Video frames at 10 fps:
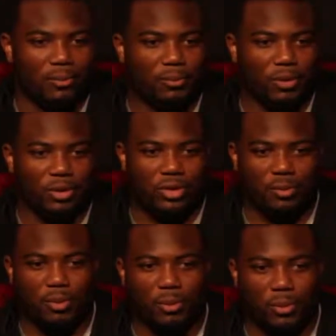When you see
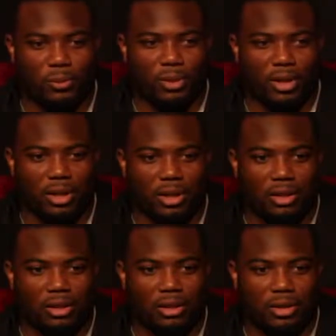people who've been in,
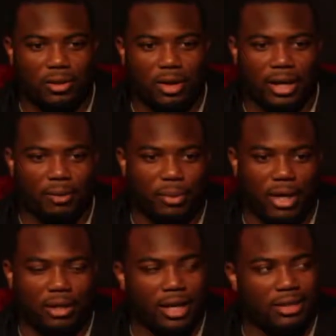
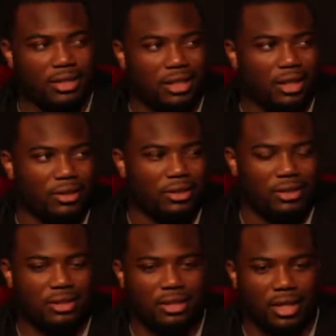Peyton 18 years, it's
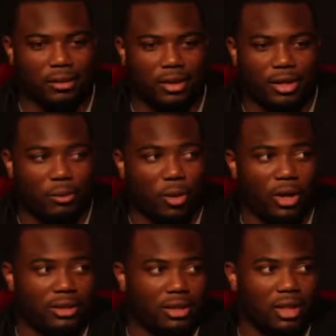his second ring,
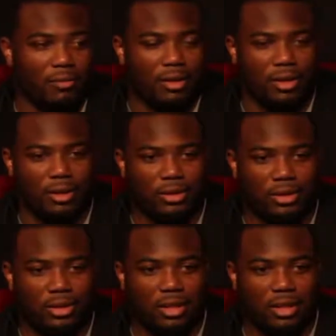DeMarcus 11 years, and